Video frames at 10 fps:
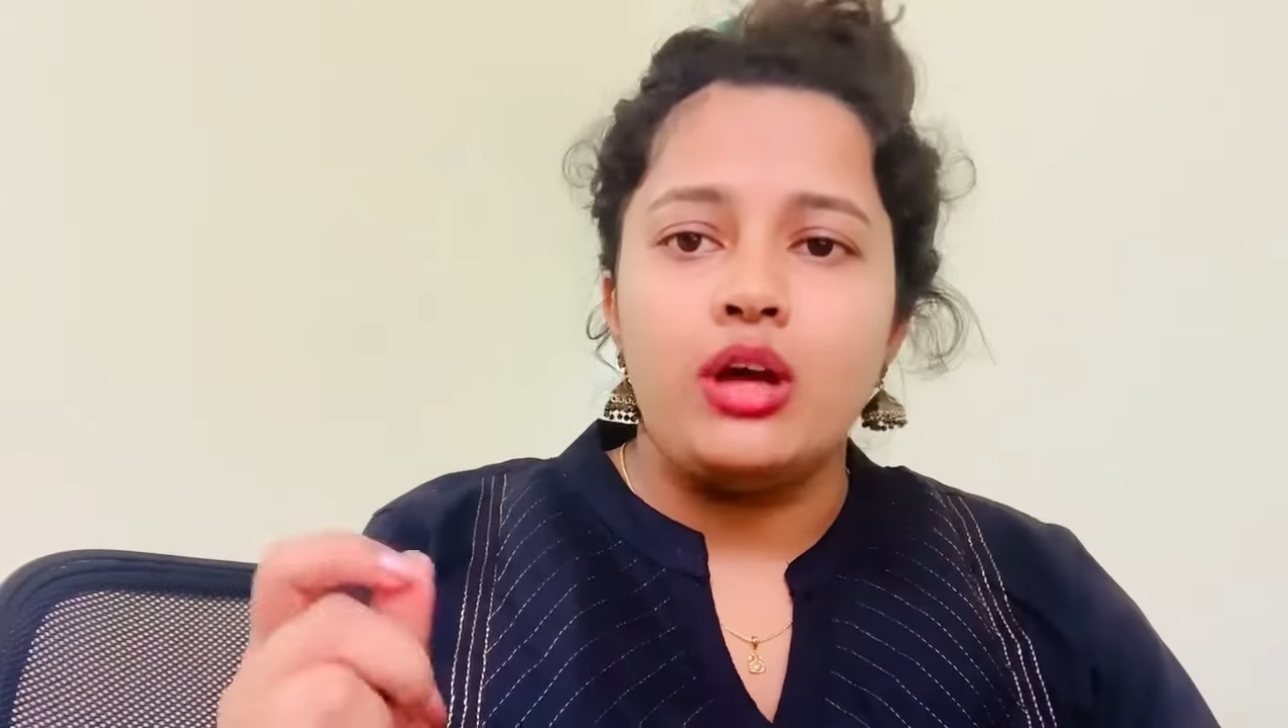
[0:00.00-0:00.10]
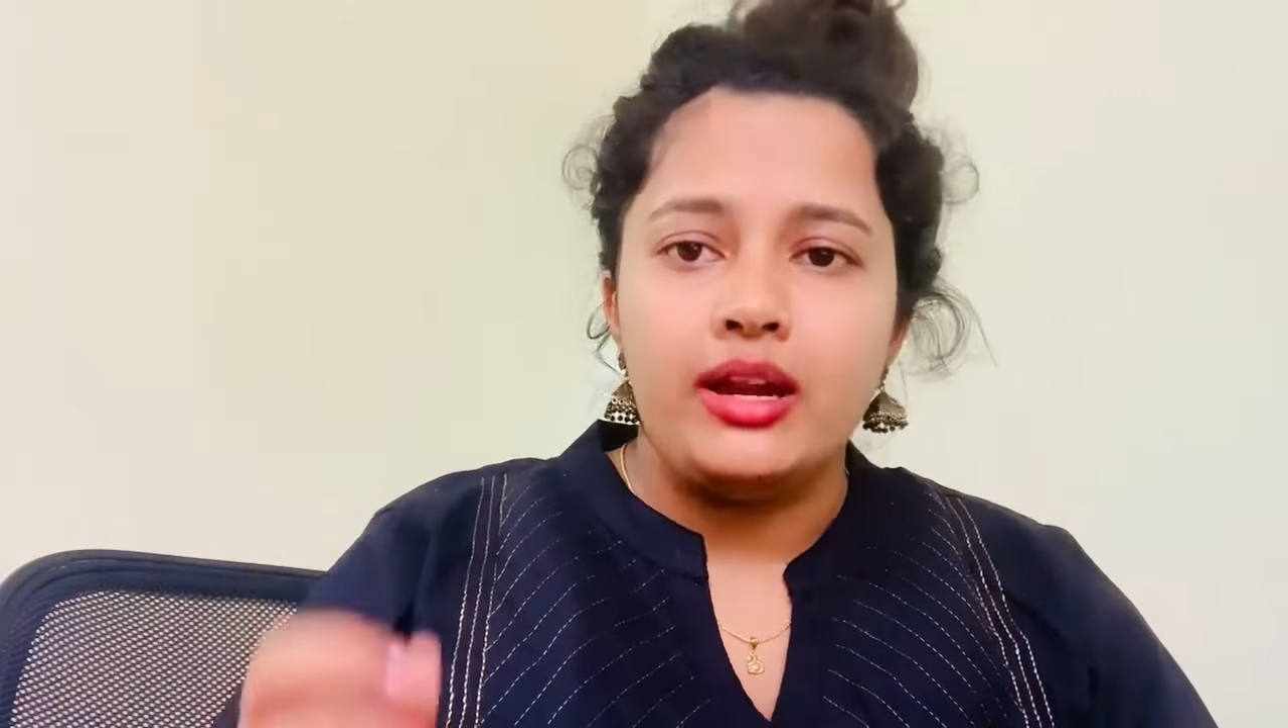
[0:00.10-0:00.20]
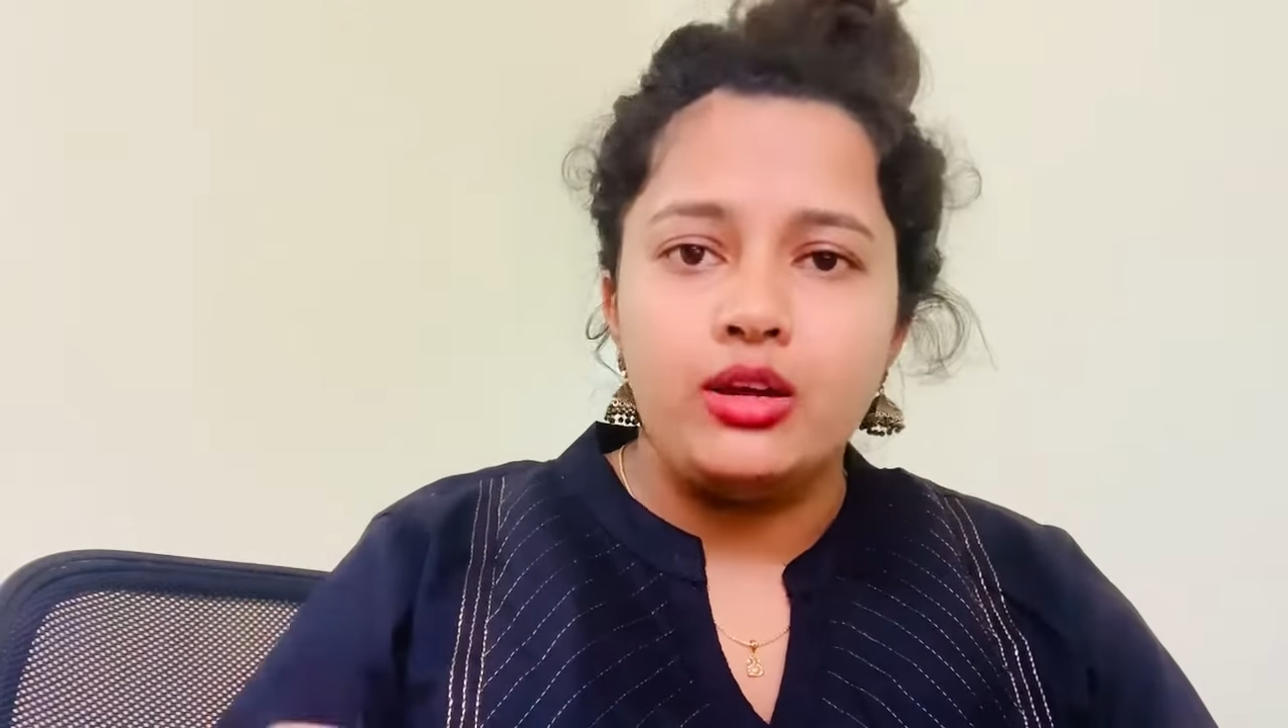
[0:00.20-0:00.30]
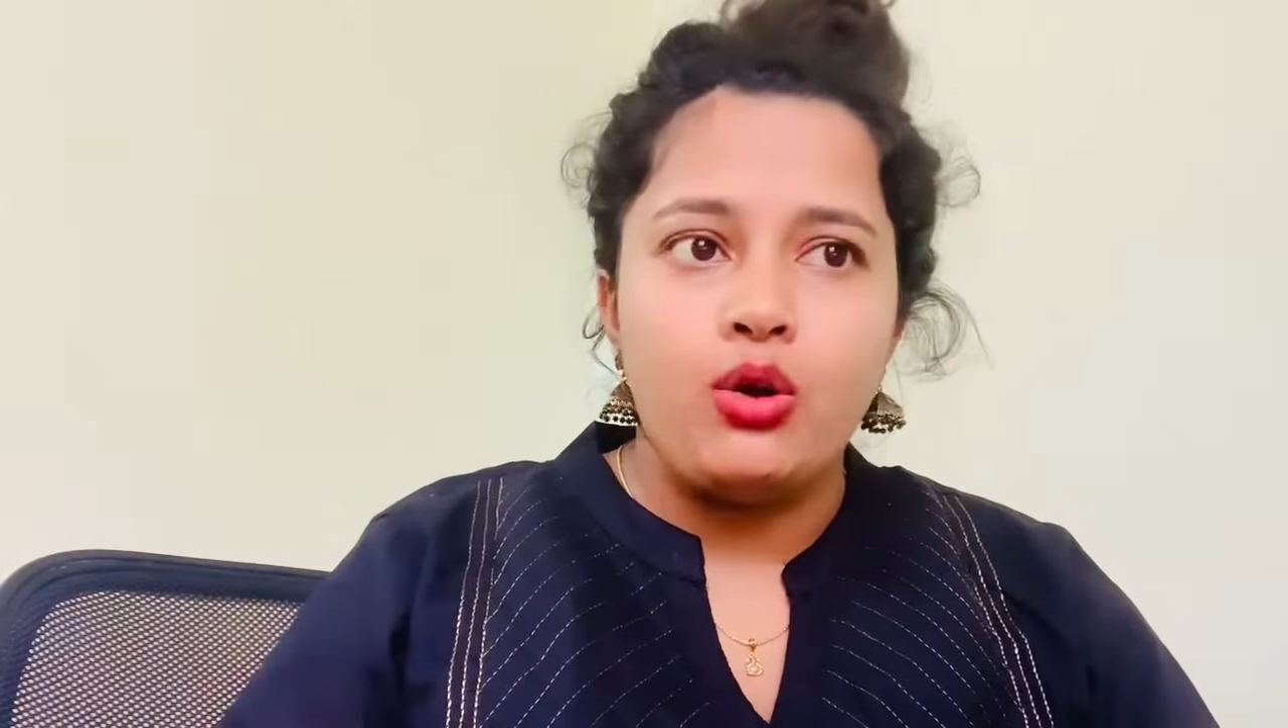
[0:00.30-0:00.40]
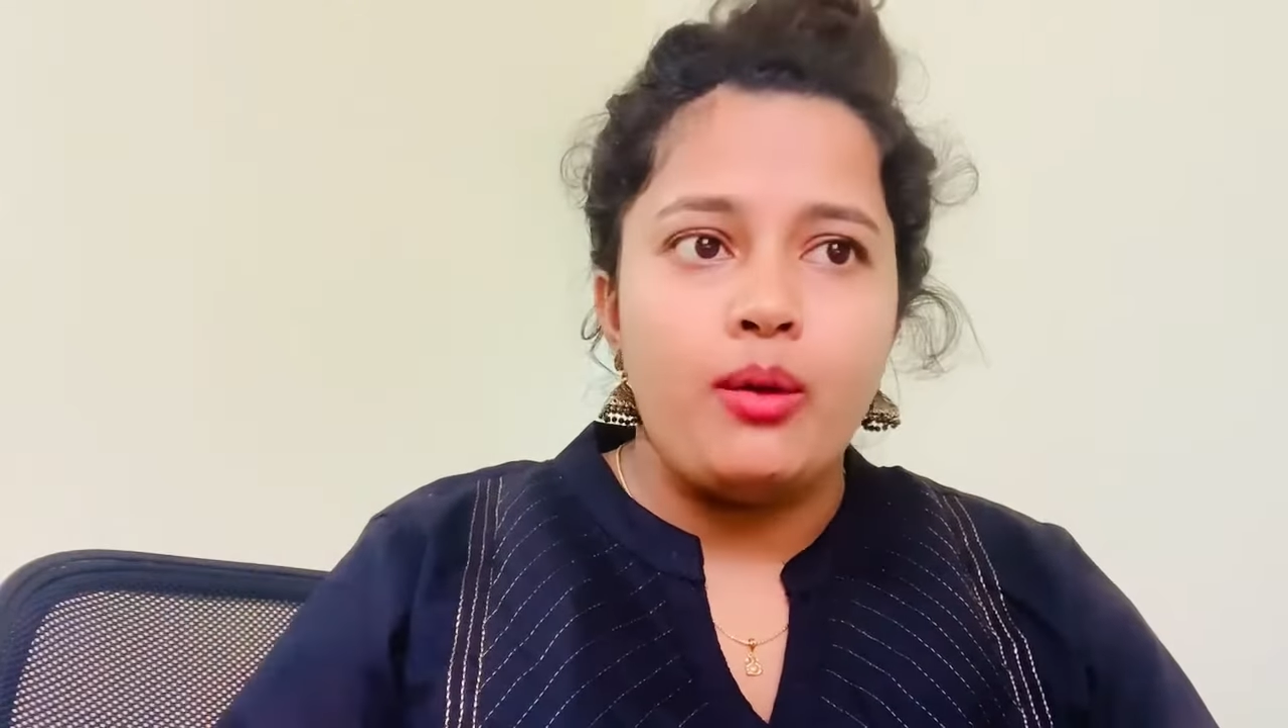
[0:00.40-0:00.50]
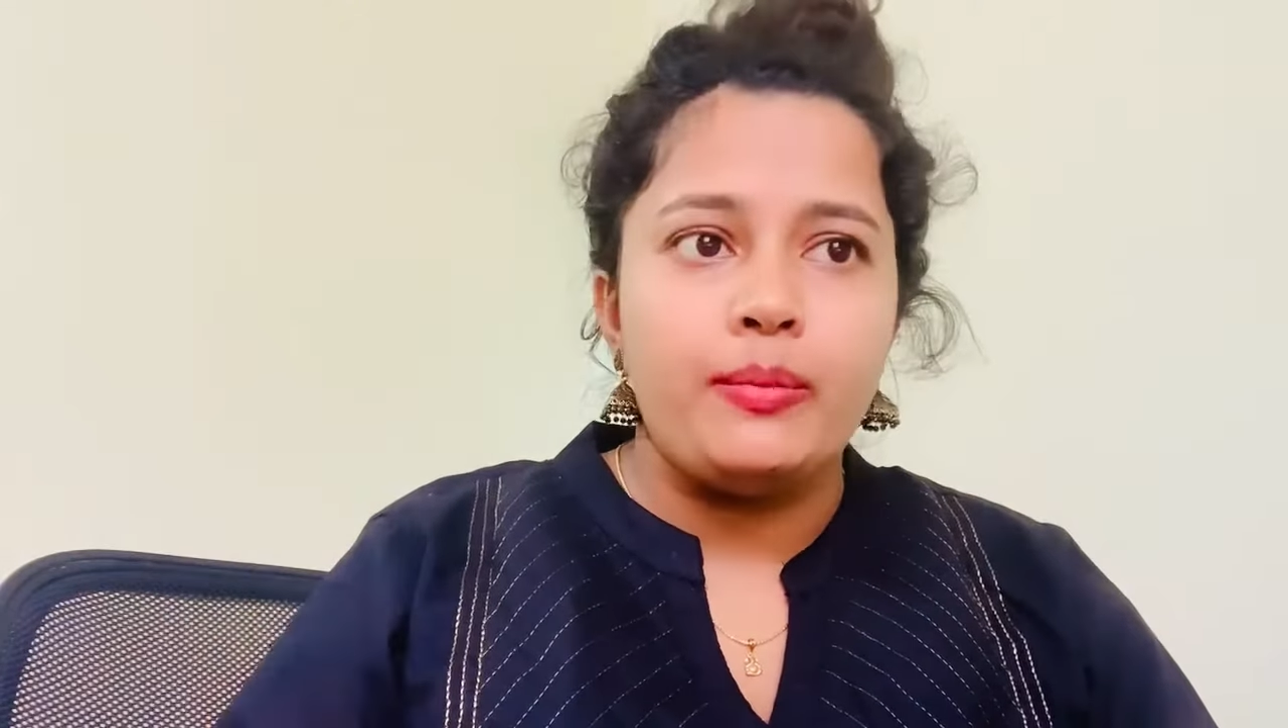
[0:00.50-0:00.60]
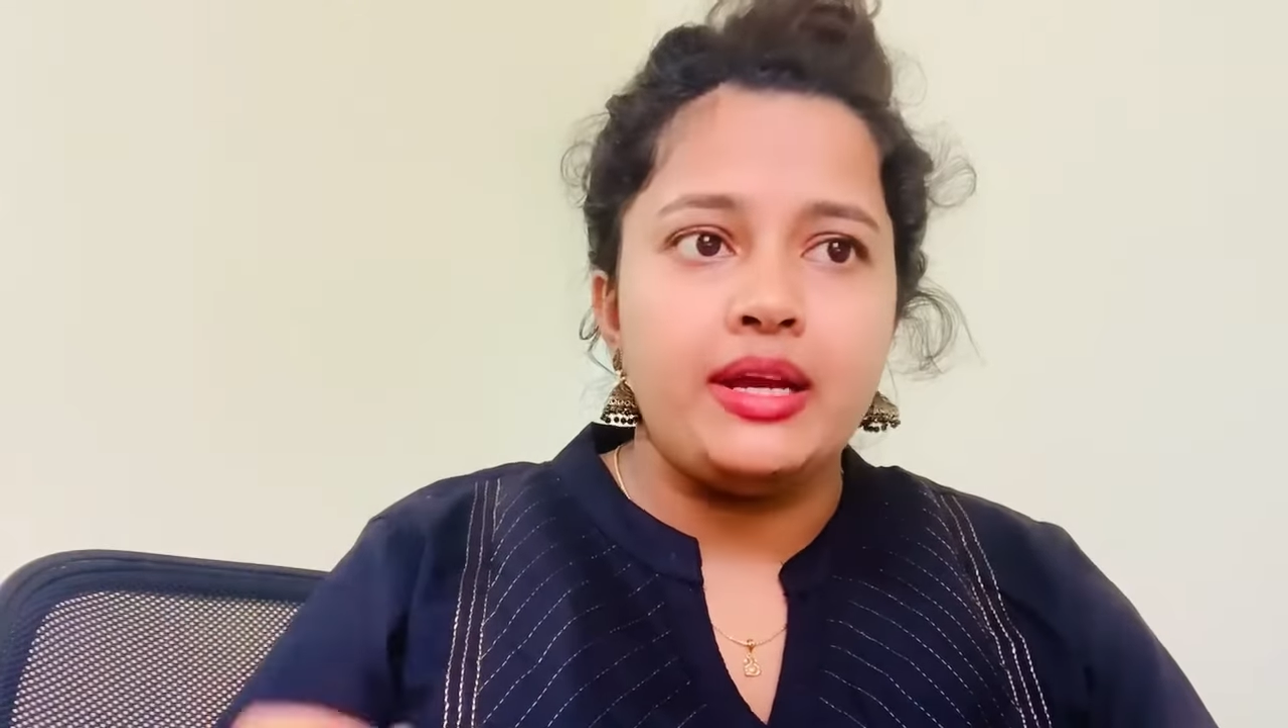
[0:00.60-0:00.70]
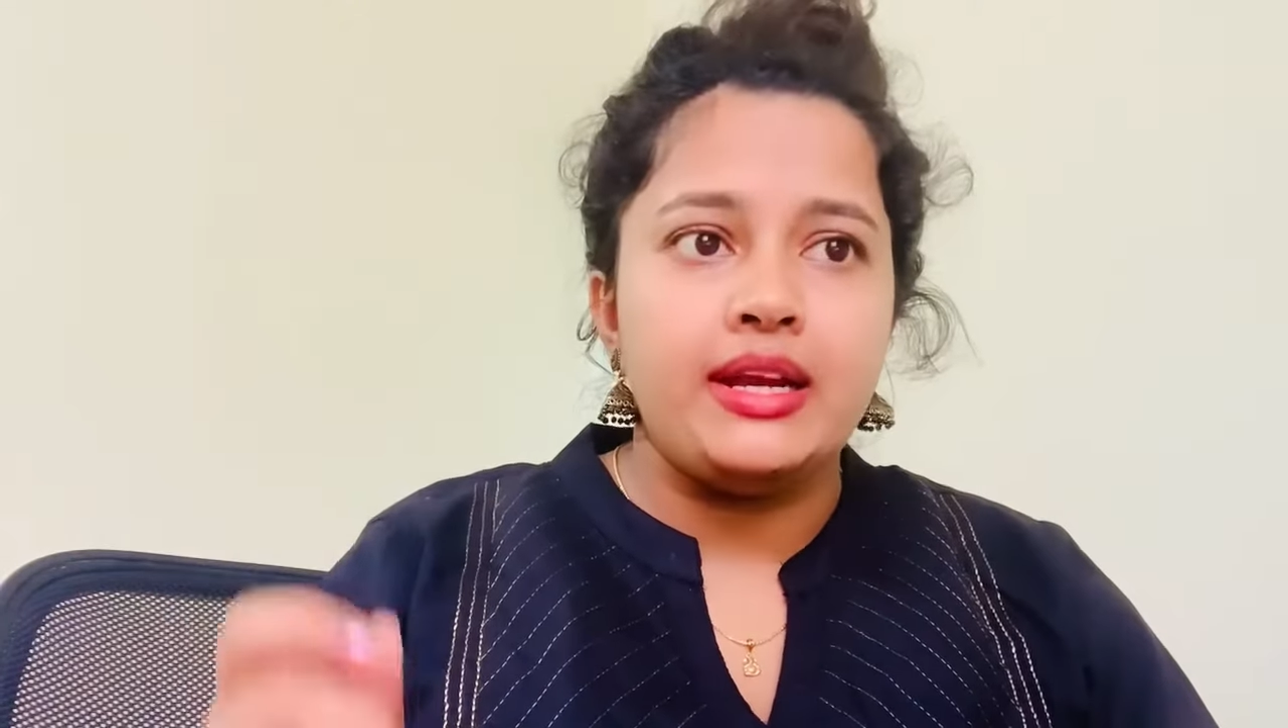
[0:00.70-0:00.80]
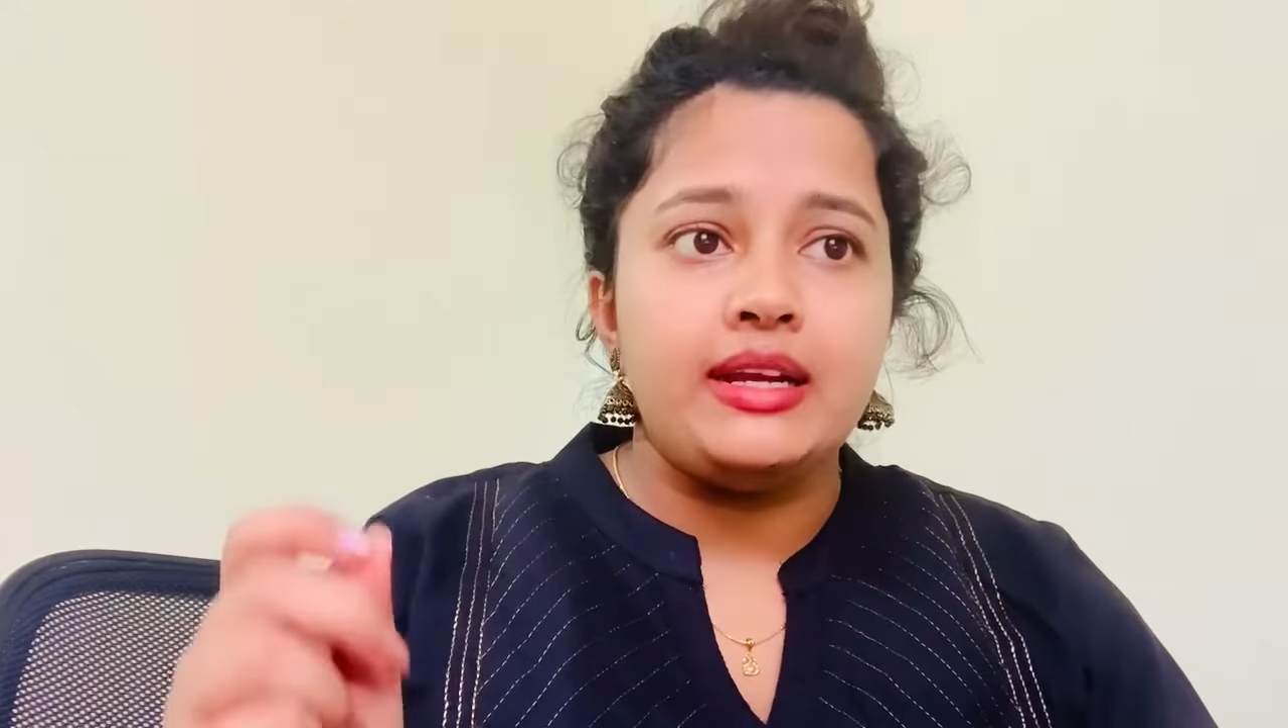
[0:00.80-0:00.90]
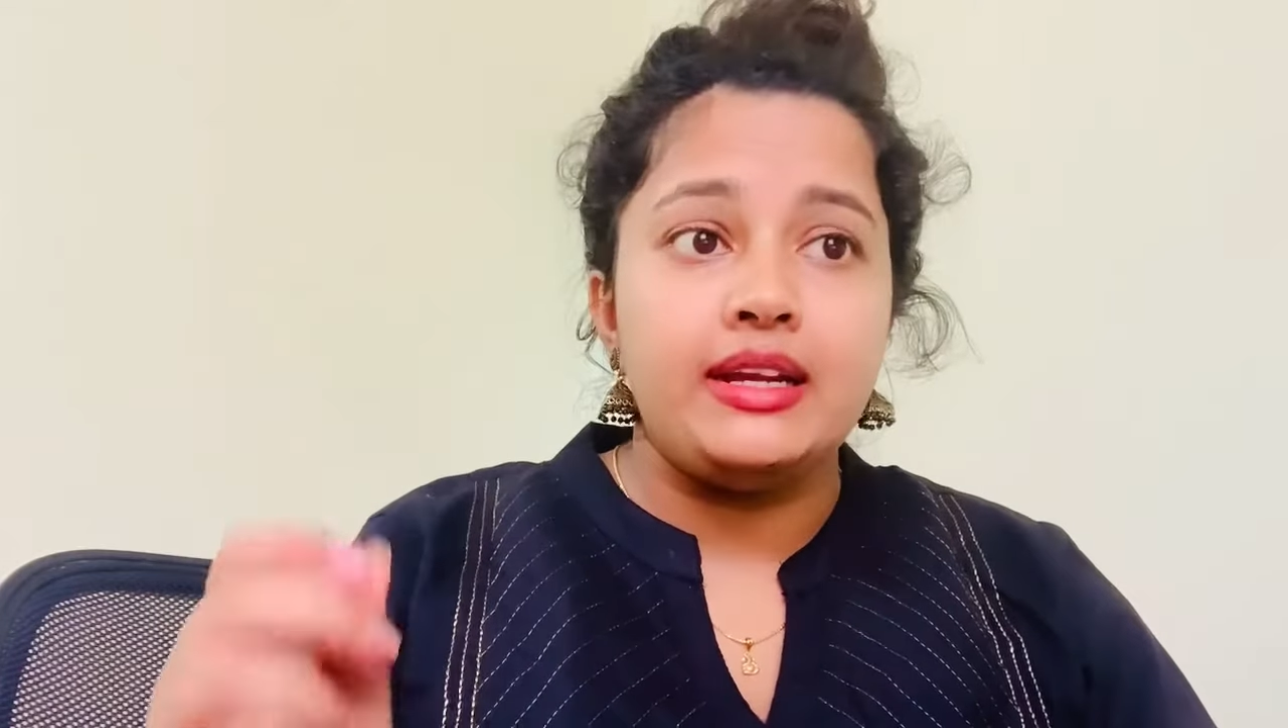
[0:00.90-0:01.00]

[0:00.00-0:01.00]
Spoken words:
uncomplicated